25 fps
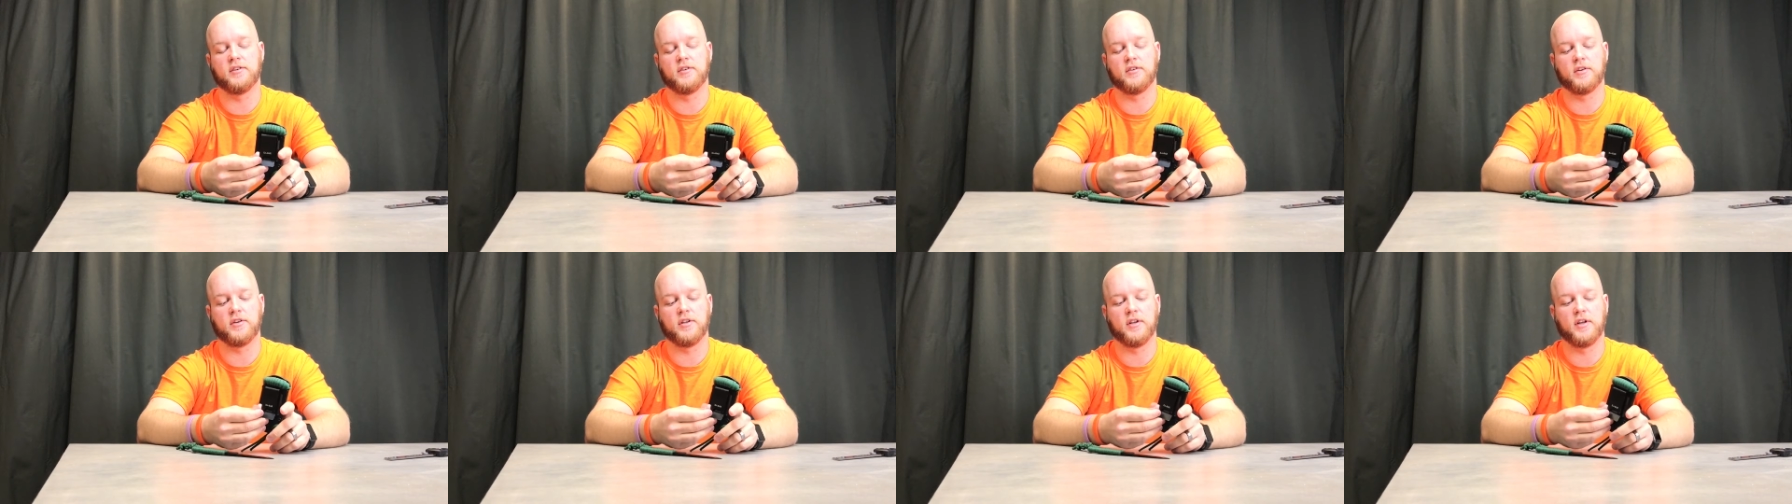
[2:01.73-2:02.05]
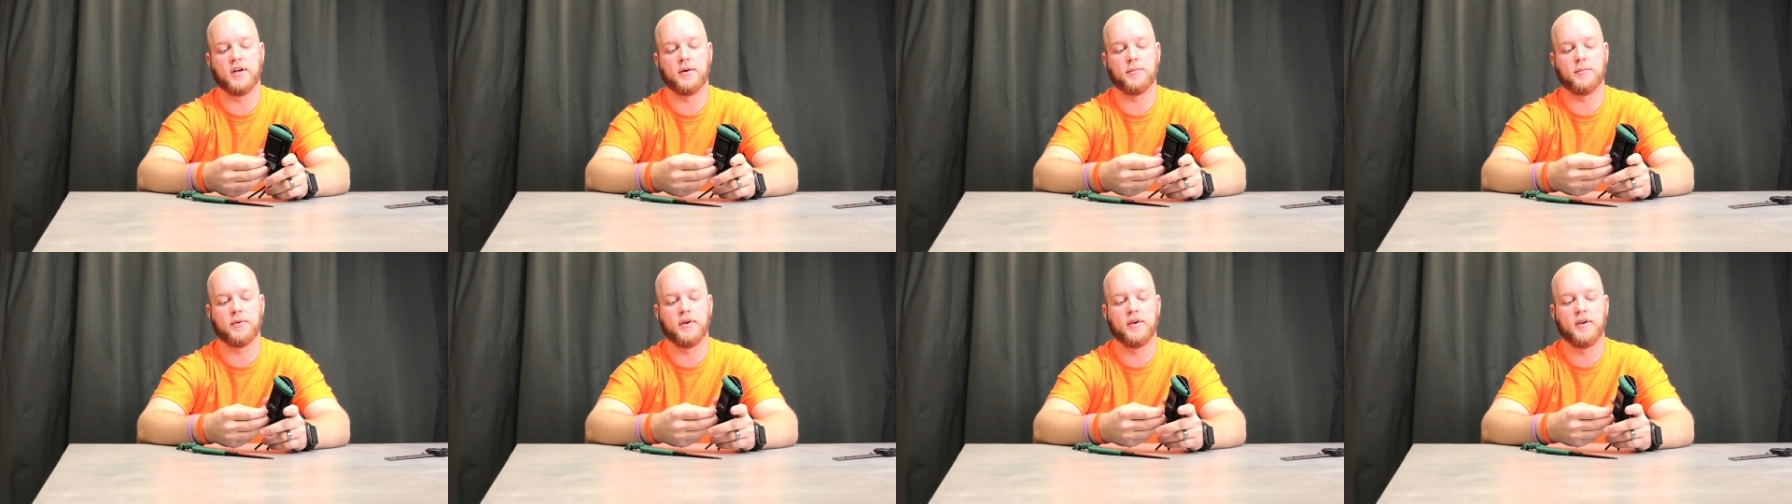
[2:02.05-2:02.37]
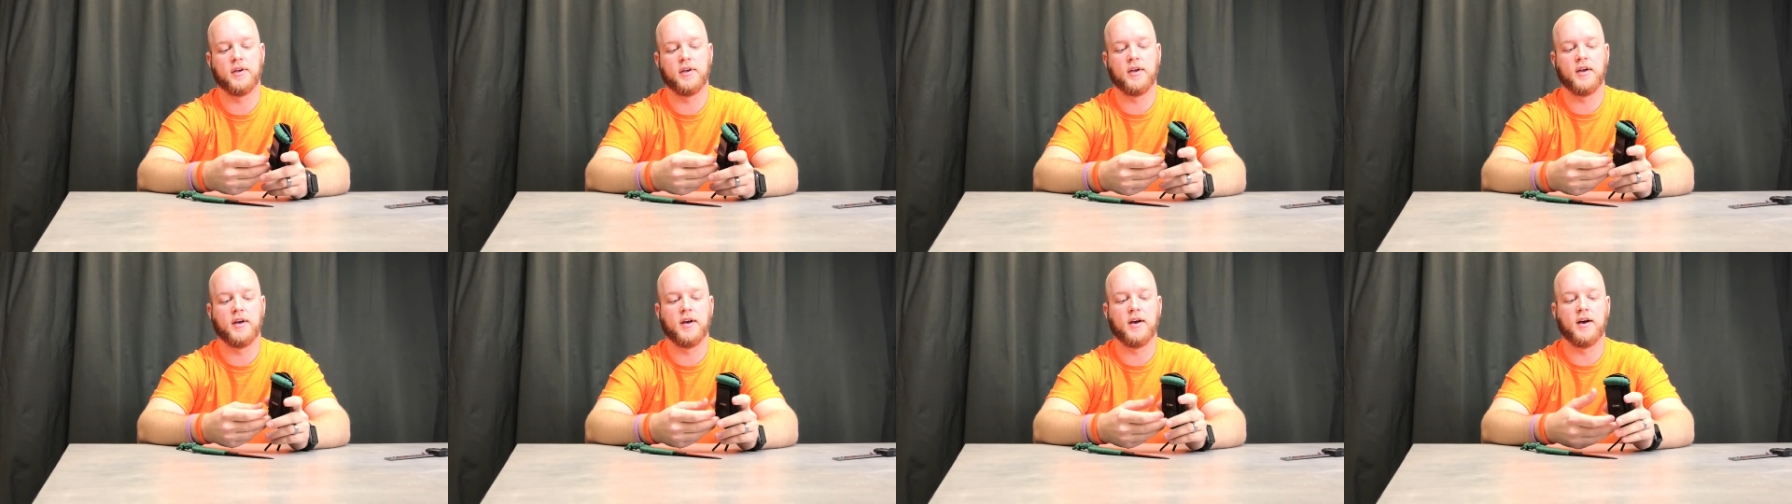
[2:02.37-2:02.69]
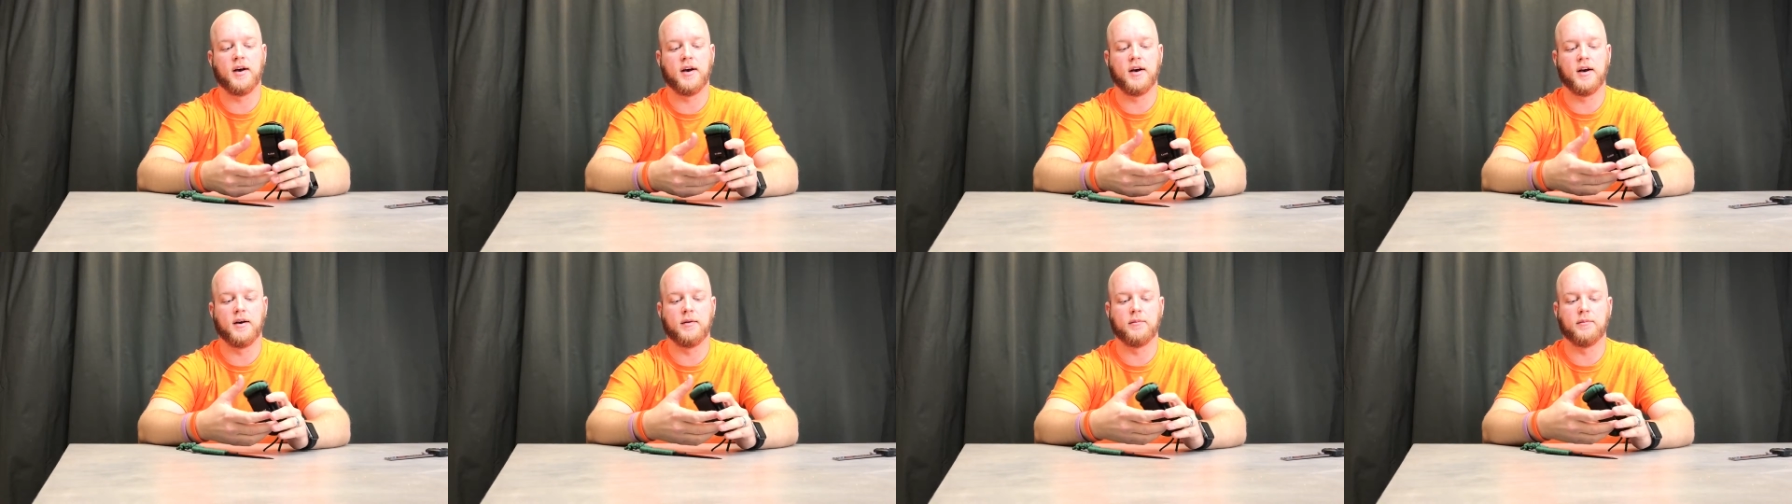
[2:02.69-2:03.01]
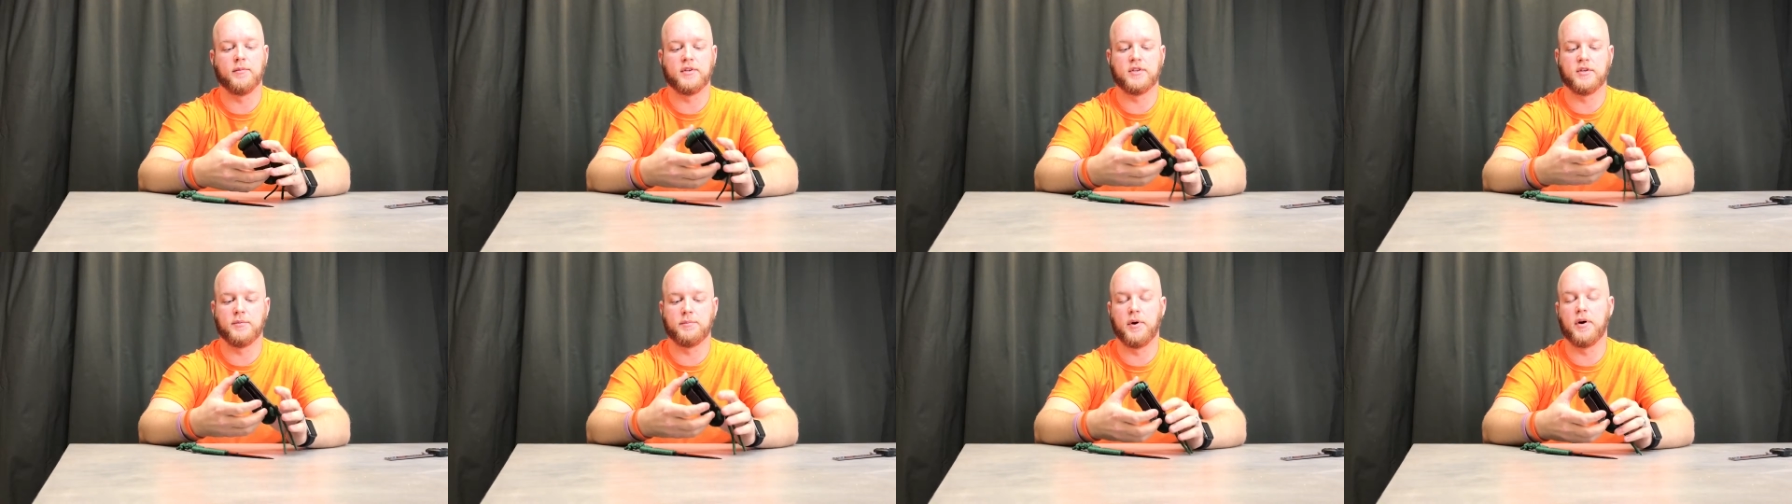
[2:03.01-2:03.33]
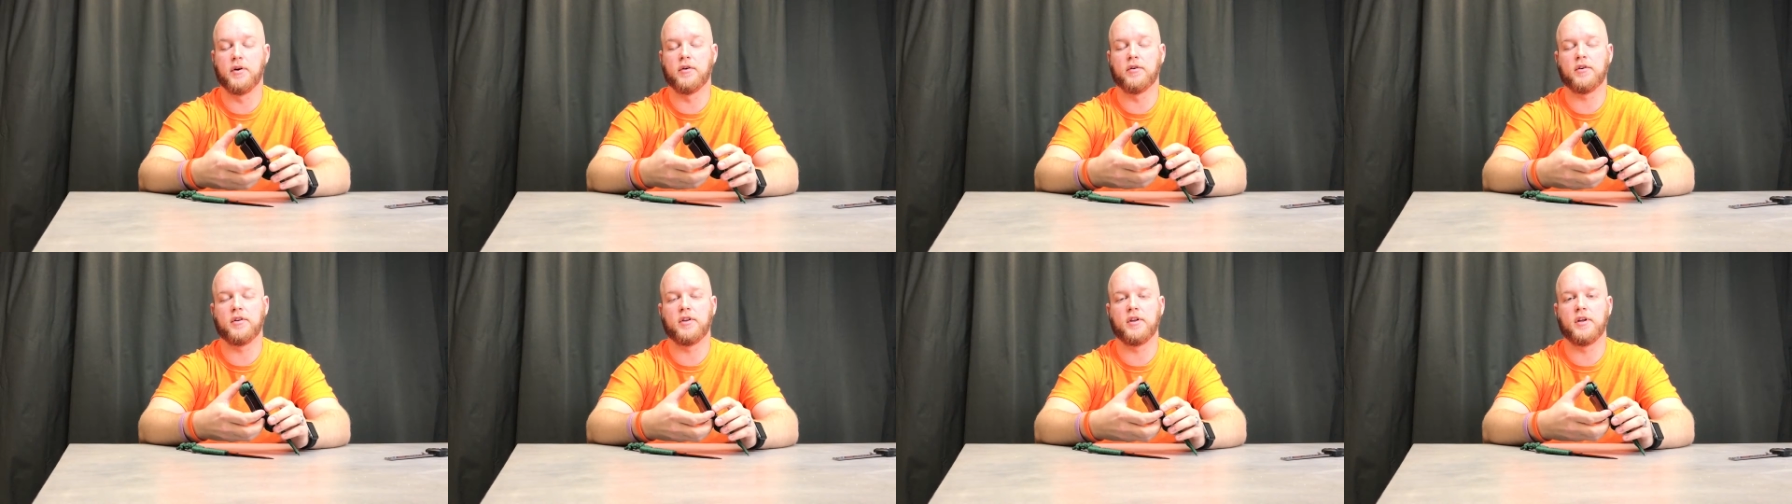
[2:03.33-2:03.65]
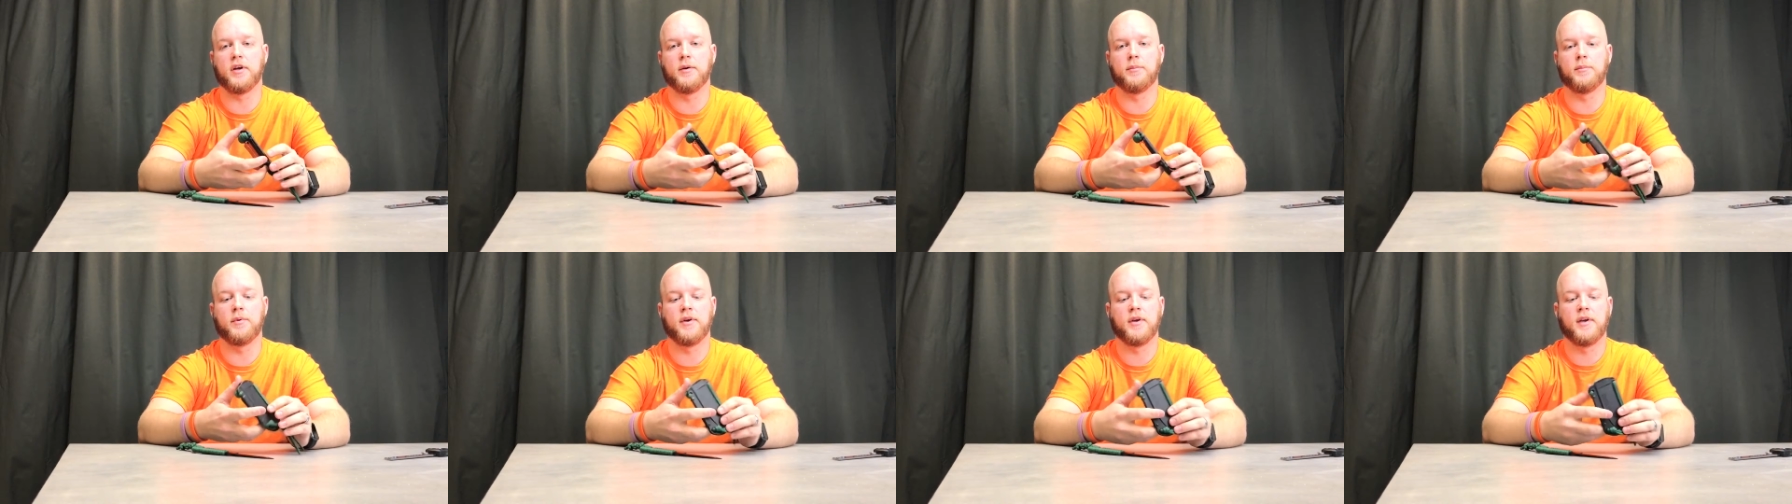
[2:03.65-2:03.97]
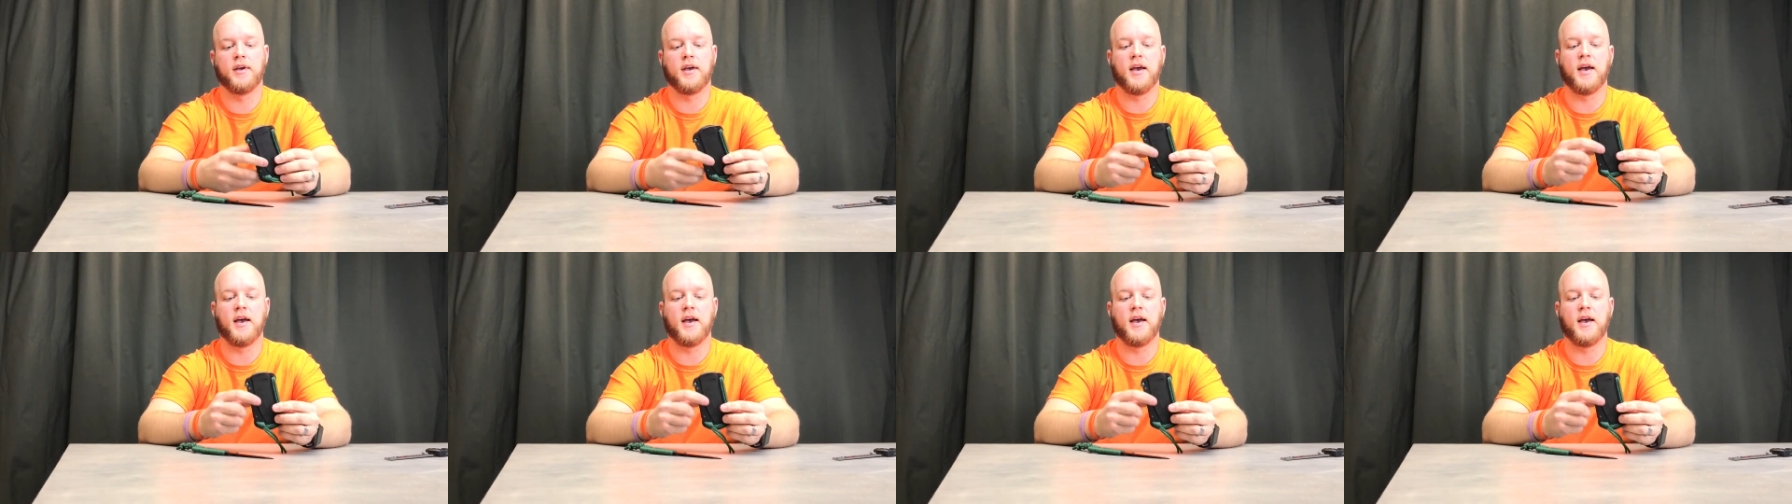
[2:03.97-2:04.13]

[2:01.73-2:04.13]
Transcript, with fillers: steel clip. It's a belt clip,